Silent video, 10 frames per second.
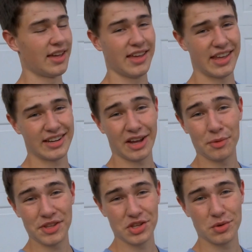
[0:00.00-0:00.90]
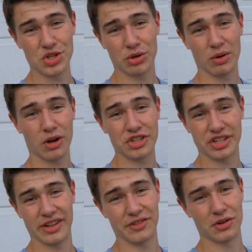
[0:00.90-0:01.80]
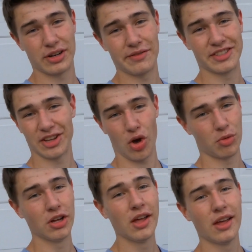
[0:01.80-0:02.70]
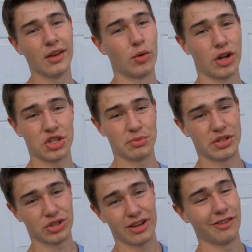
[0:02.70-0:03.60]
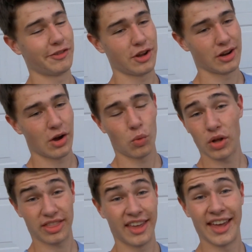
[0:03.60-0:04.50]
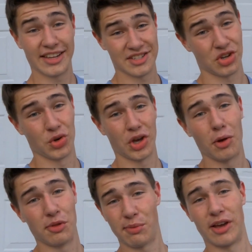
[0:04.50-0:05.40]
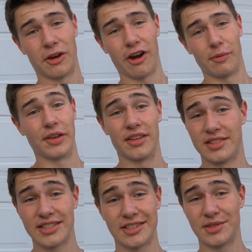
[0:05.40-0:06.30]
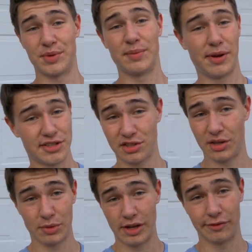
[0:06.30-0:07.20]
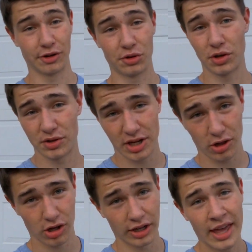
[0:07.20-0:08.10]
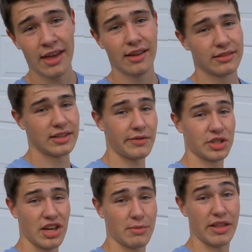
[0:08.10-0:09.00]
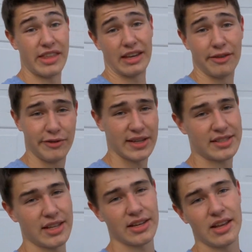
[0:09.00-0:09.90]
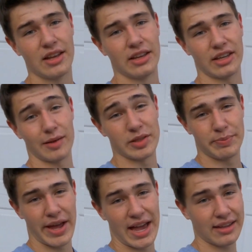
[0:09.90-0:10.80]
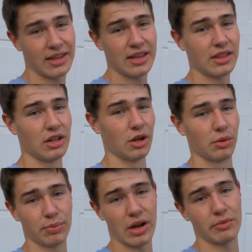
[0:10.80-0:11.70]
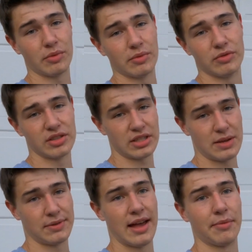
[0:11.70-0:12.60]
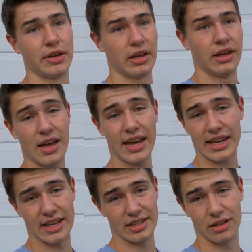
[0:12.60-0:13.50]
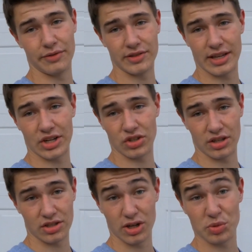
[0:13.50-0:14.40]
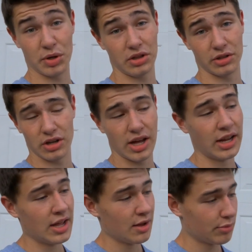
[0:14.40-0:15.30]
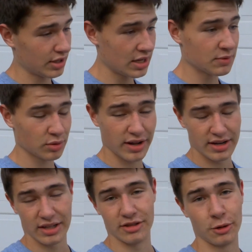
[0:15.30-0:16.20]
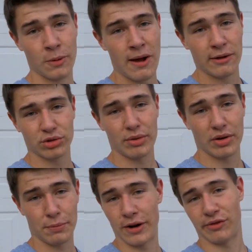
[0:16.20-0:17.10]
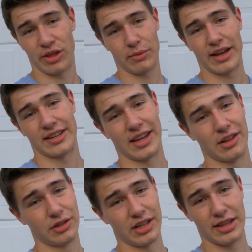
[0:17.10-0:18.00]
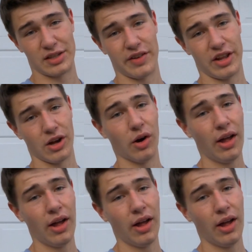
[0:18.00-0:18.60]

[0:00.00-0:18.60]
and I hope that you enjoyed watching it if you don't have Tacoma, watching me trying to figure out what the heck is going on with my car, because this has been puzzling me for who knows how long. Every time I think I fix it, it comes back. You know, the problem just keeps happening. I can't tell if it's actually gonna start sprinkling or not, but it keeps threatening to. So I'm gonna put everything back together and end this video.